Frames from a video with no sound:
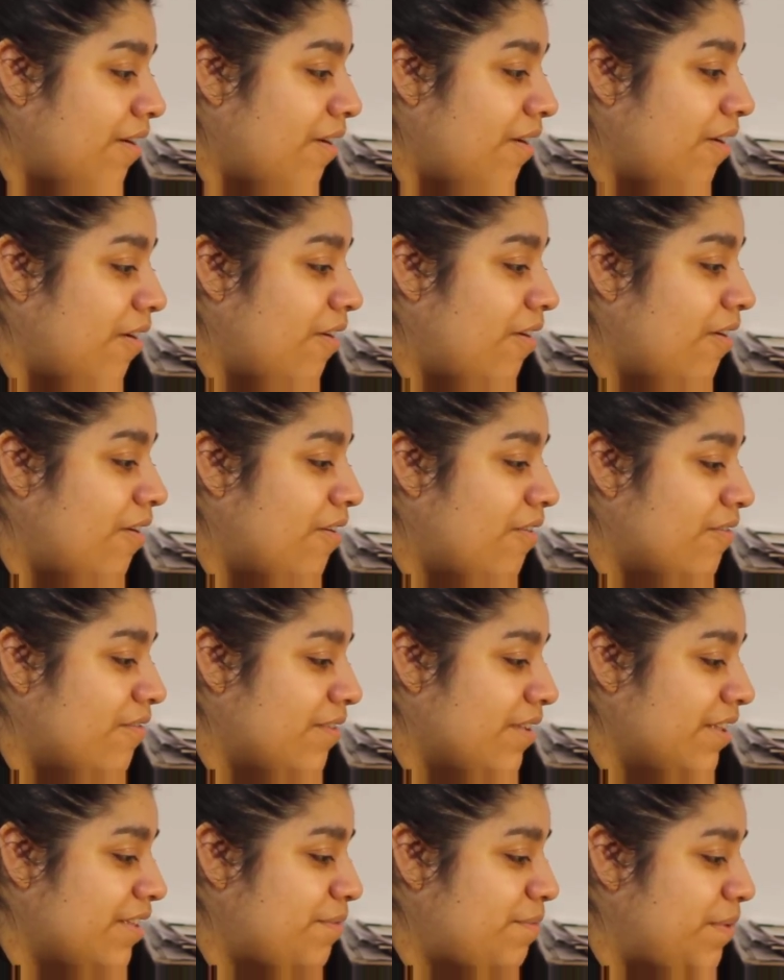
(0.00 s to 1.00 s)
Oh,
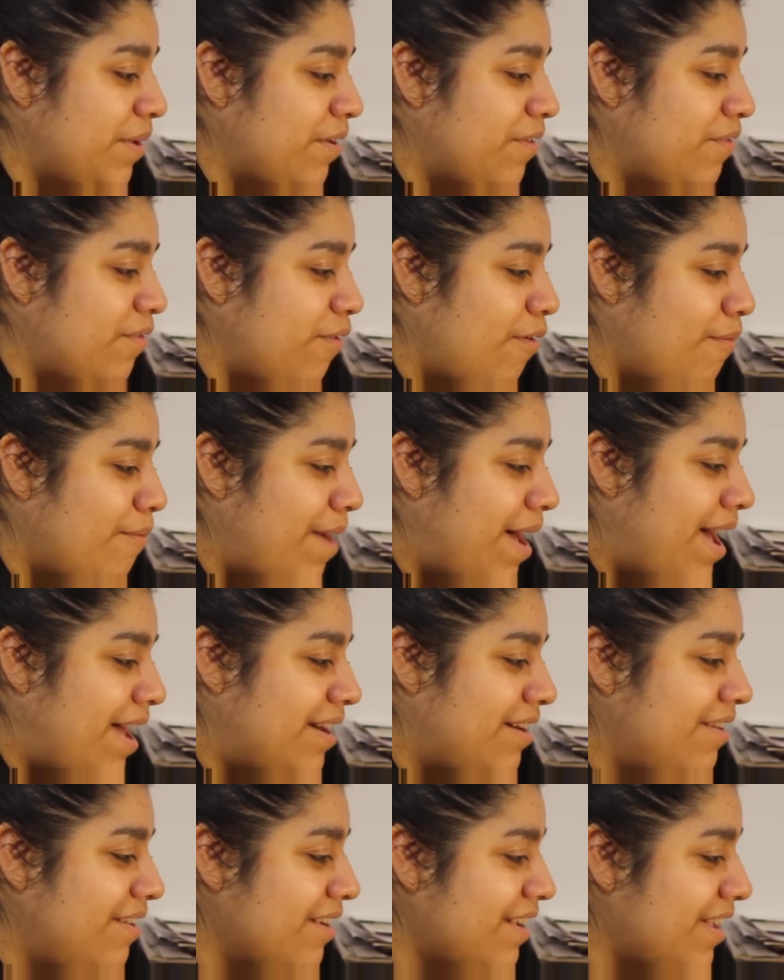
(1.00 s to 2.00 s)
this beautiful
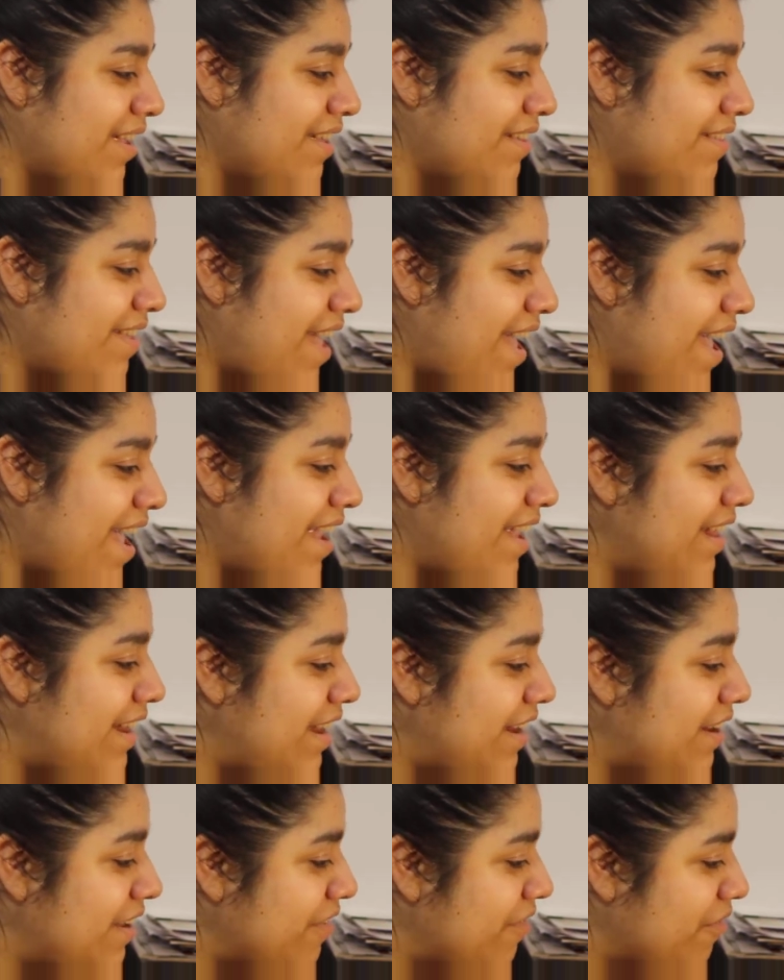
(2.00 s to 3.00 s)
man. Look at his hair. He
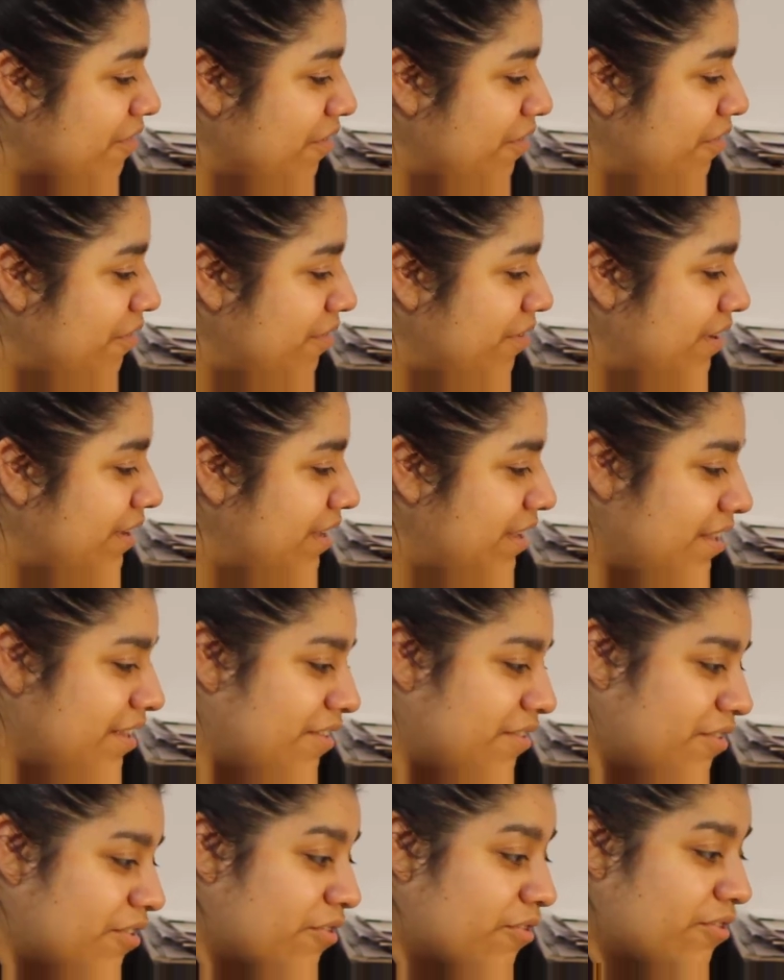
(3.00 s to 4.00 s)
let it grow.
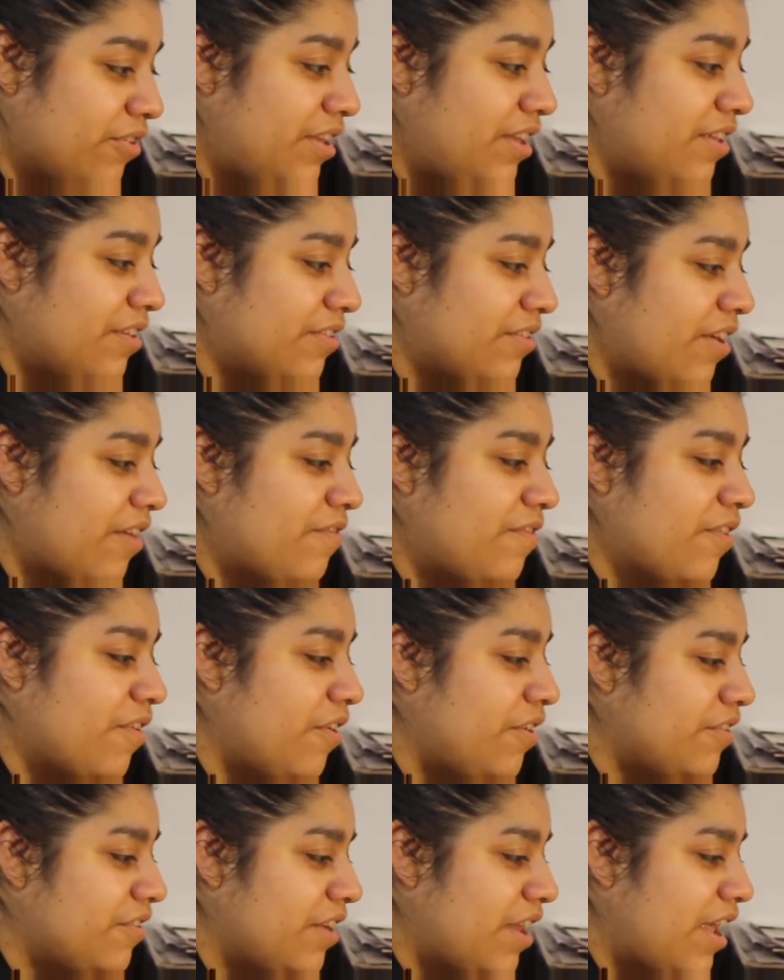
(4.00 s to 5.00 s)
Ears. Ears. I
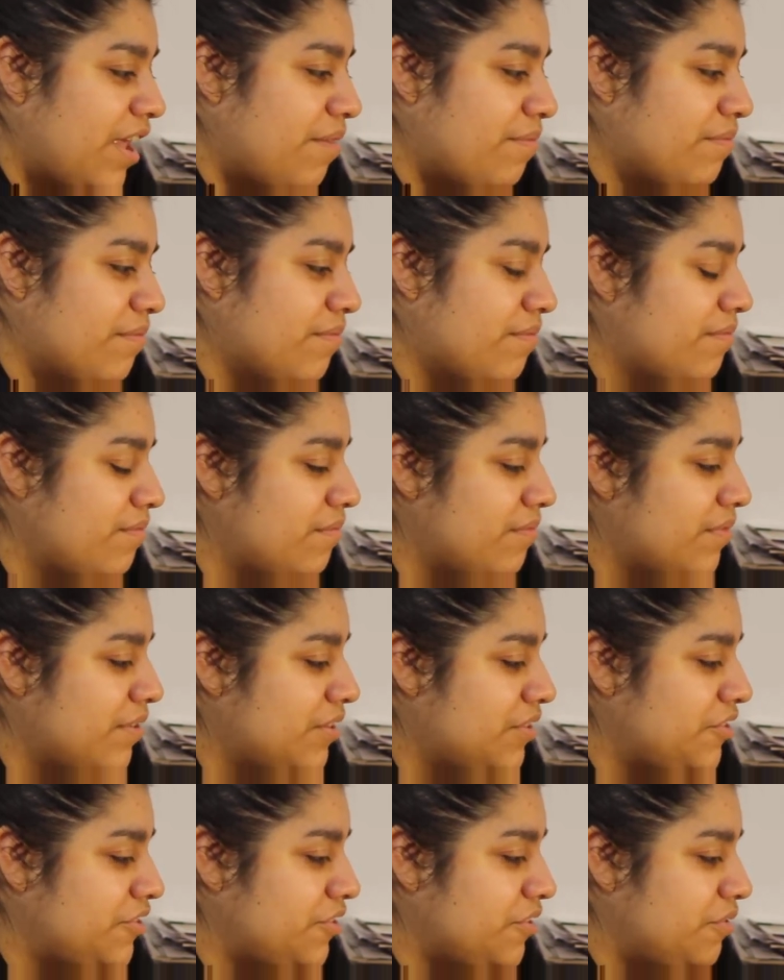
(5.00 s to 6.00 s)
forgot his name.
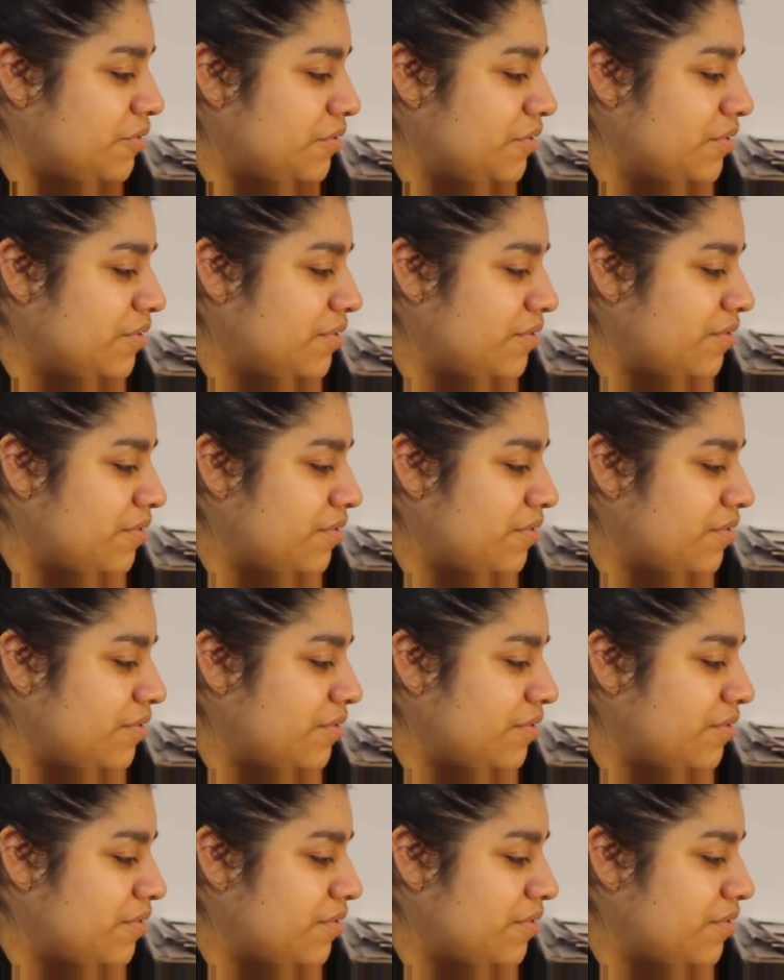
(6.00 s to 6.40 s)
Shoot.